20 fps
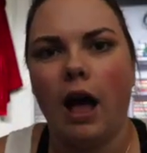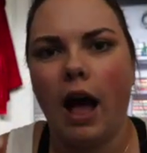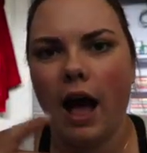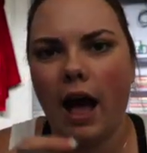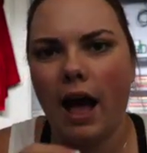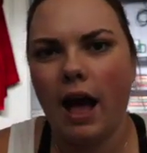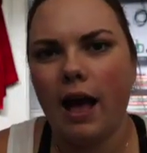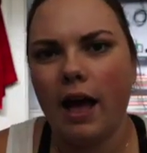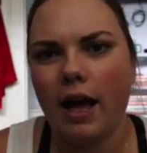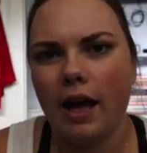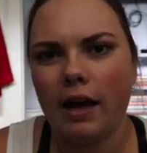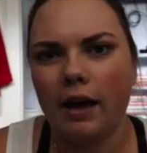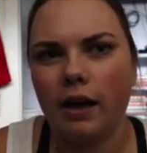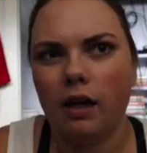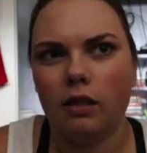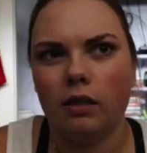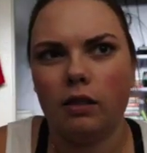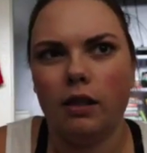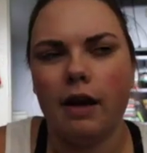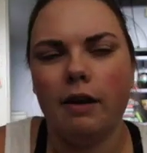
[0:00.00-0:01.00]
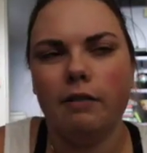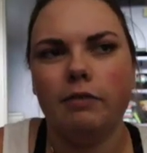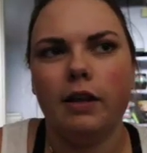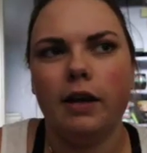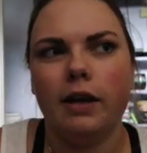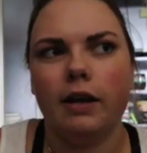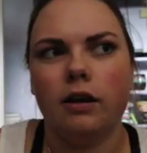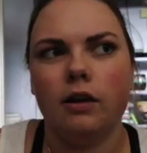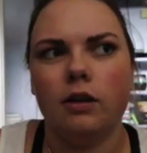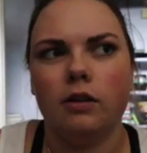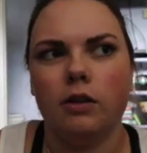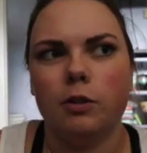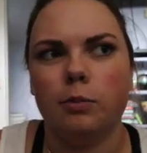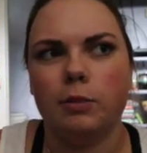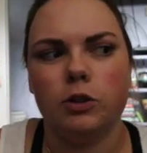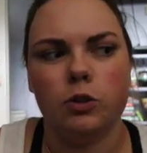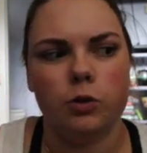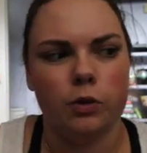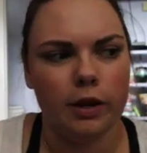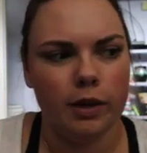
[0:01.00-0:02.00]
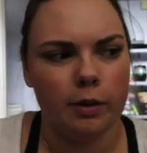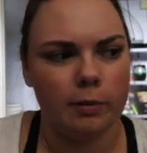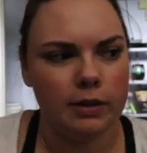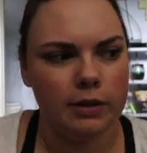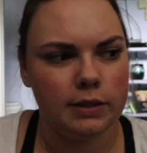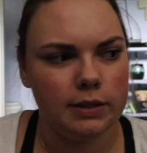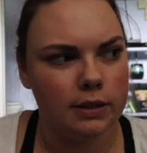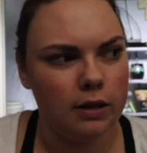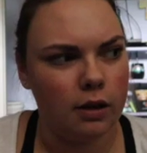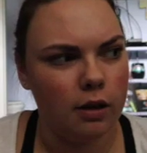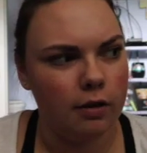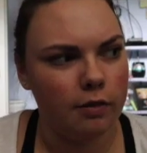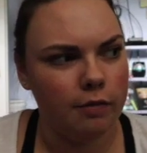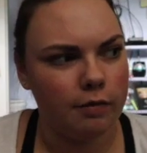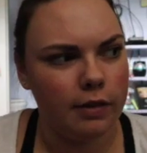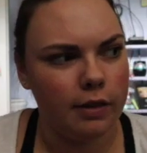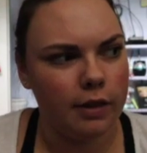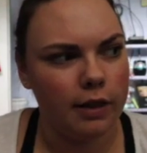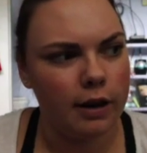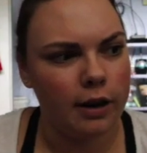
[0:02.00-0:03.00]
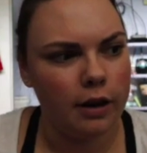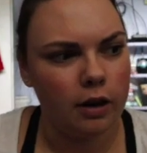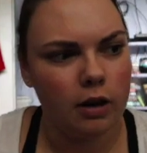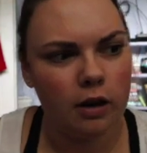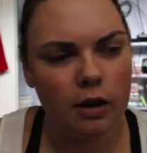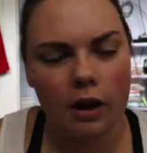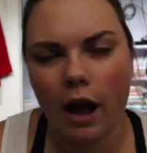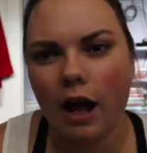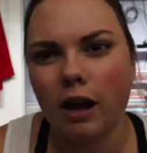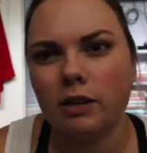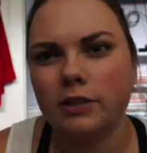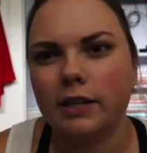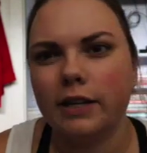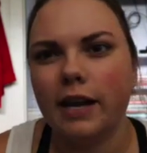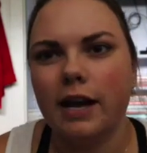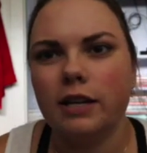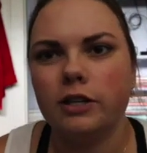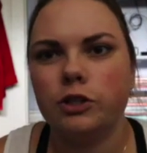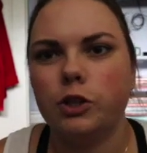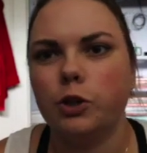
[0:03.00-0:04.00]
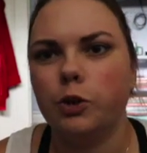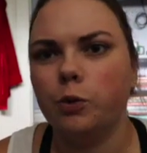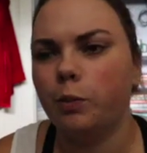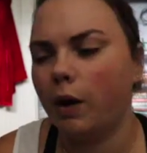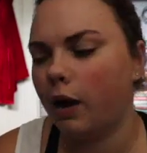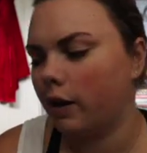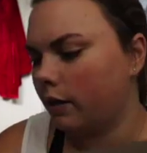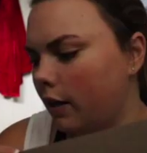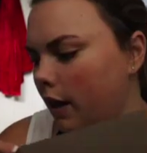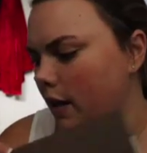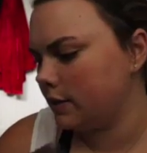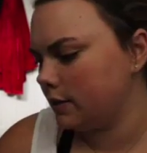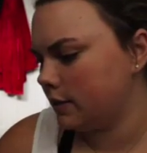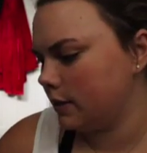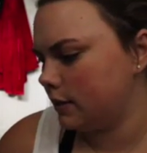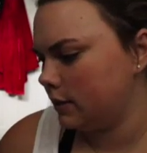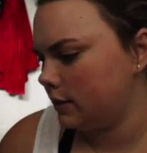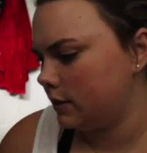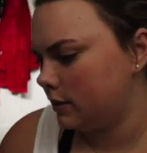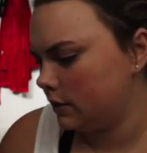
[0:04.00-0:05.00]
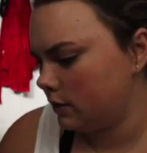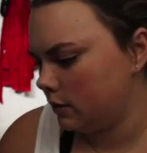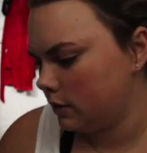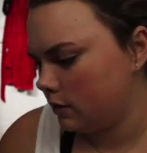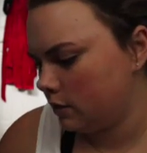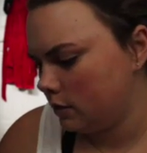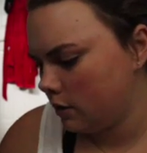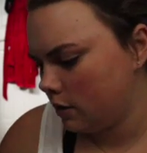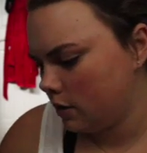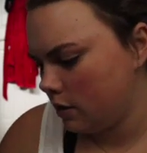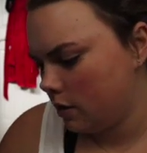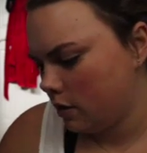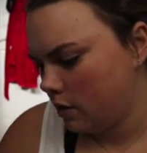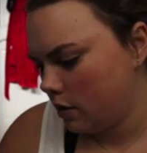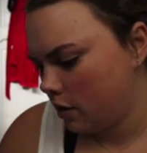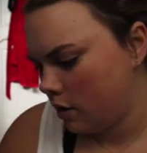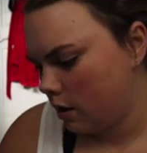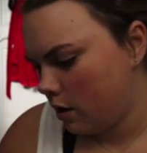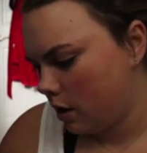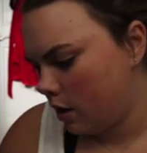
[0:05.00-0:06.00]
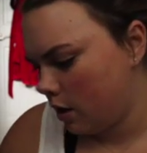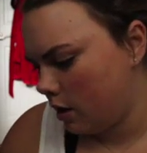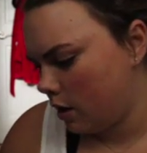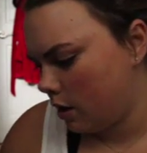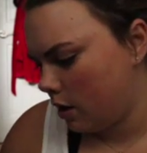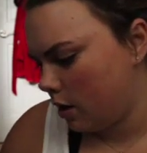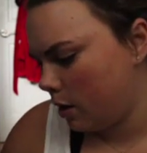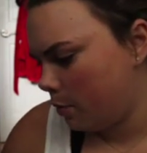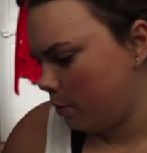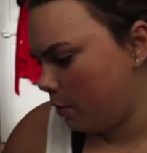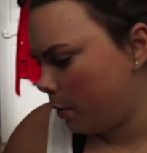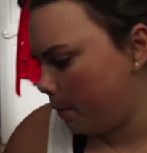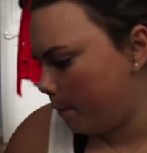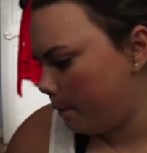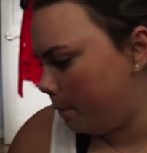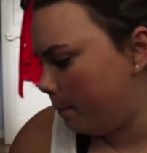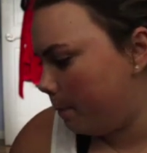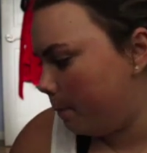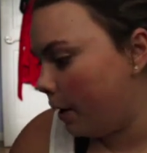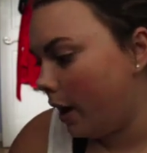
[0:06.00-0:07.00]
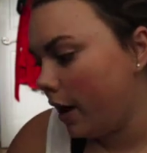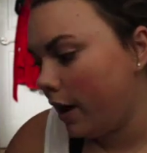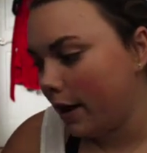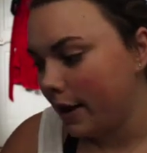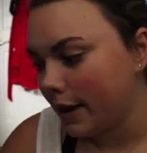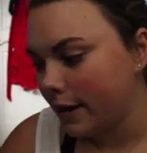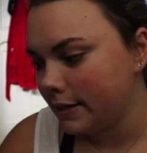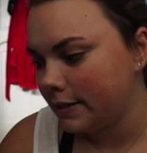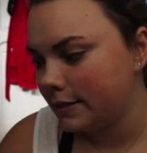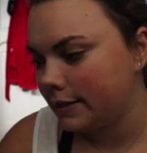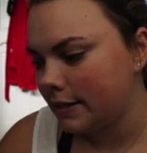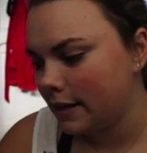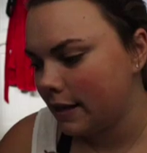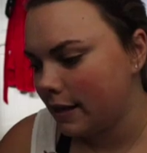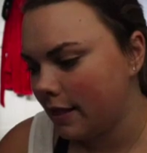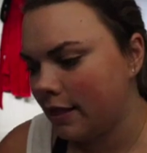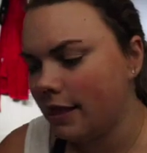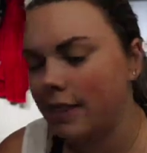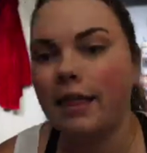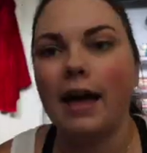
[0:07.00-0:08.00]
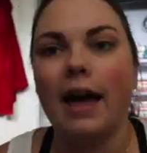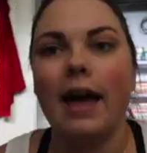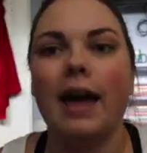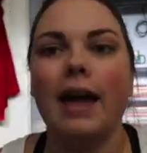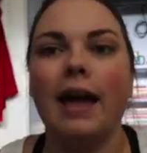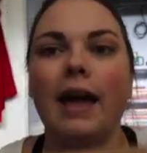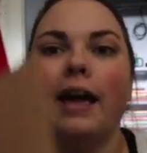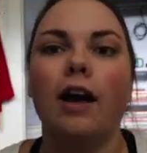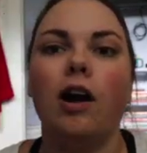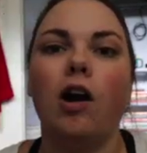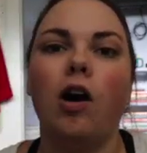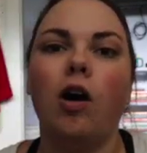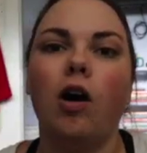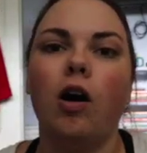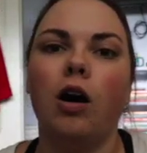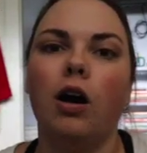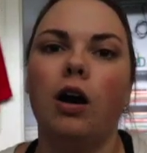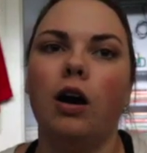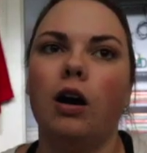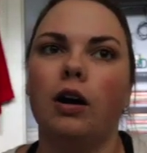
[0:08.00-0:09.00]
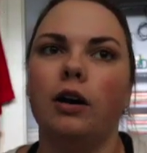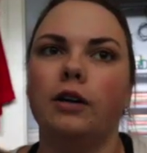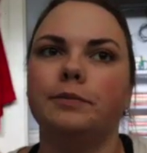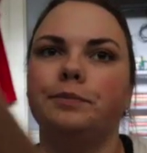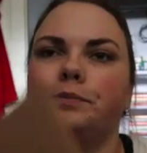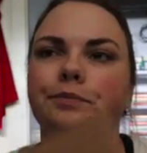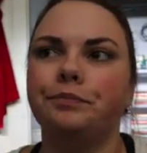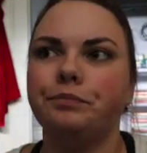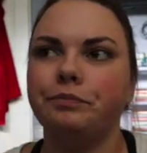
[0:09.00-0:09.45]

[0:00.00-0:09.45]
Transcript: I left like the majority of my stuff there. I also got 2 wine glasses, but they are